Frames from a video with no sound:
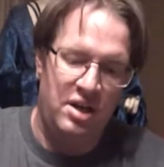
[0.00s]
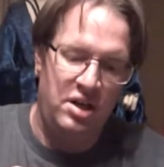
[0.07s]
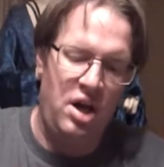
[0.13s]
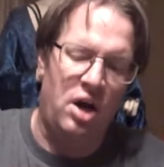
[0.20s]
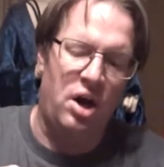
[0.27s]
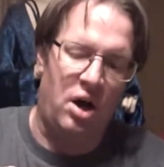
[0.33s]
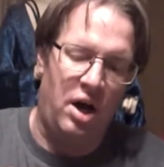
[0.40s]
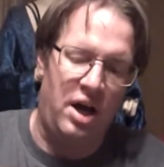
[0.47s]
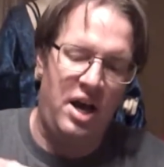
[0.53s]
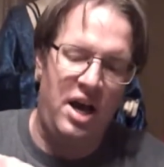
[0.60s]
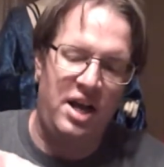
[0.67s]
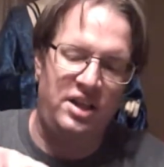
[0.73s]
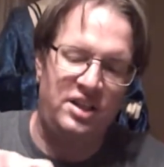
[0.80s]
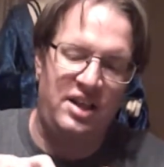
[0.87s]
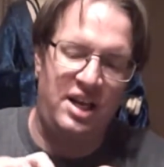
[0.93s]
No, no.
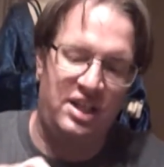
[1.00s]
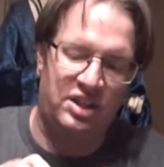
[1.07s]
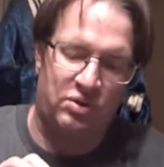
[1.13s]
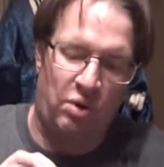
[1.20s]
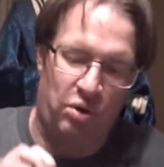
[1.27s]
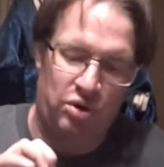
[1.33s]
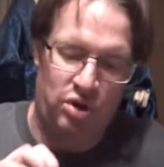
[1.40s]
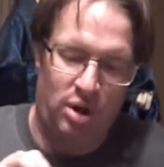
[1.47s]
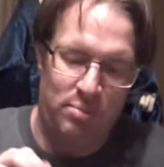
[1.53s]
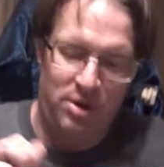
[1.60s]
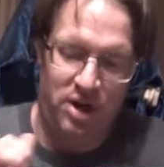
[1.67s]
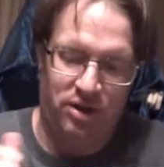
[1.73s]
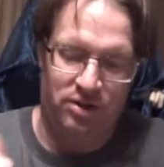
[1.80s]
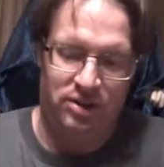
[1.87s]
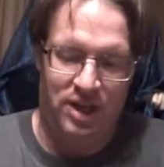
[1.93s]
I just I just grow sharp
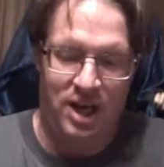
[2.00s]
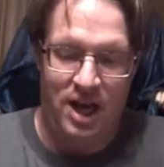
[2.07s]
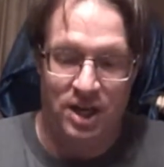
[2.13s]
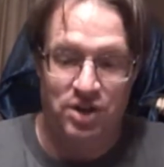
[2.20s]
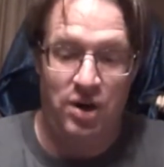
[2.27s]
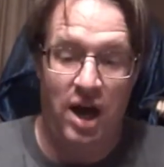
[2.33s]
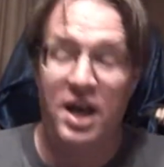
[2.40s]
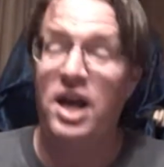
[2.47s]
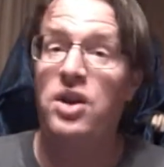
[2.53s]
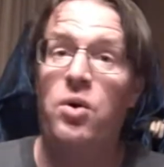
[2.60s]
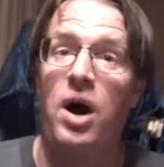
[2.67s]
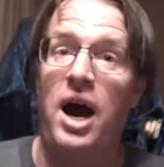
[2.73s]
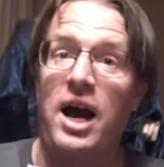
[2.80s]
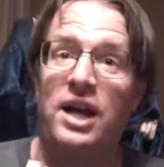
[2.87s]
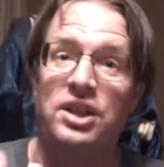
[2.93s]
nails. Are you I, gonna, I, you know
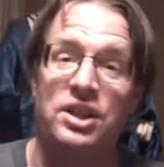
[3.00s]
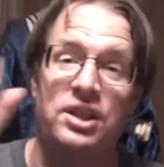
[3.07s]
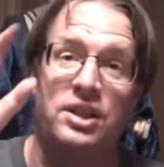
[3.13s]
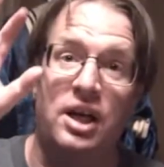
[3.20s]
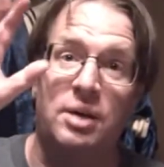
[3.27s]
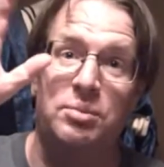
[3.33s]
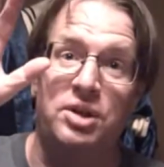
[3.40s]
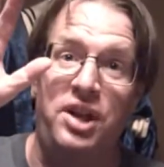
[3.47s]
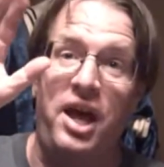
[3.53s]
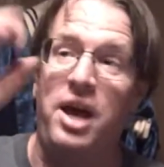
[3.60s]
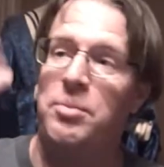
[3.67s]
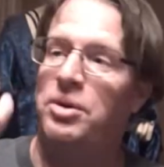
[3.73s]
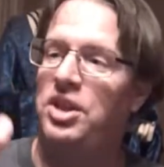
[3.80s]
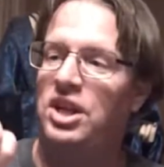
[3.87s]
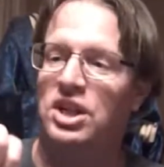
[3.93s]
I actually cut them today,
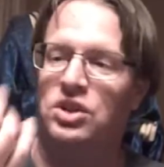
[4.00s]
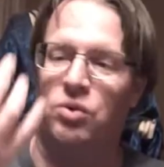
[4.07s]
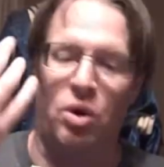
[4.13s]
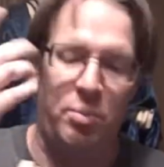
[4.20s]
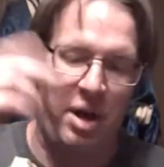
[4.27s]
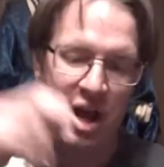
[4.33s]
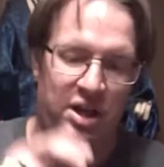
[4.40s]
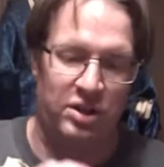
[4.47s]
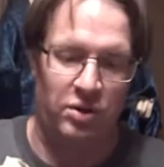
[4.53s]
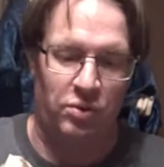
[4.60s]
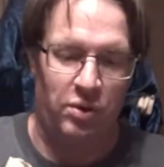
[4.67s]
but they just grow back so.